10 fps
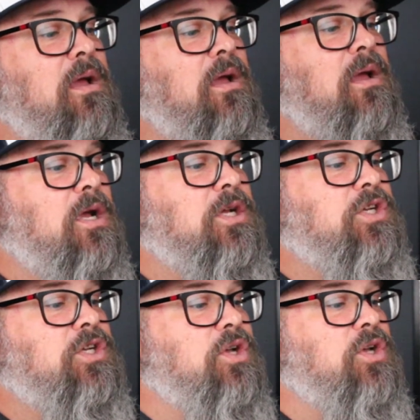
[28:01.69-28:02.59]
Should I
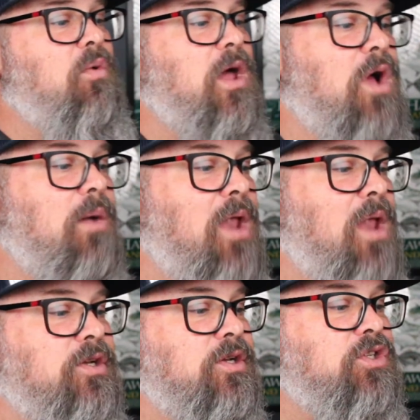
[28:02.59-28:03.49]
run rub line or
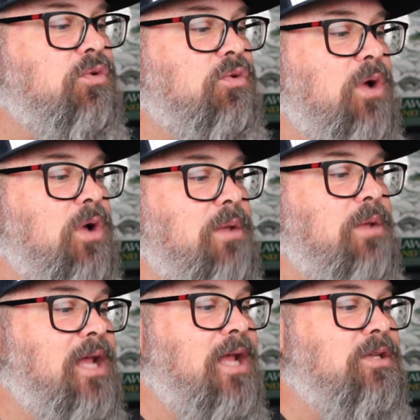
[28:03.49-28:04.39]
just run main line to
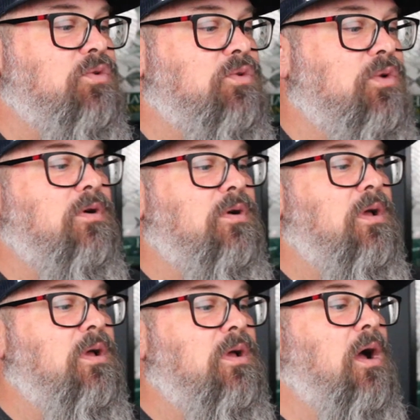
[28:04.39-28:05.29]
swivel?
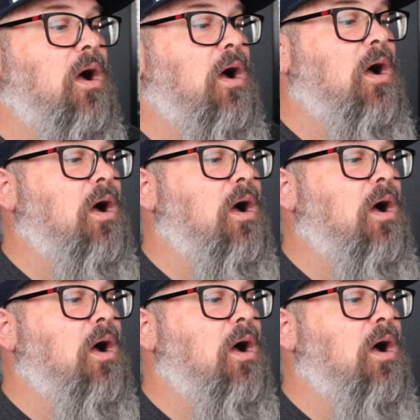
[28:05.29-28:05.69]
Okay.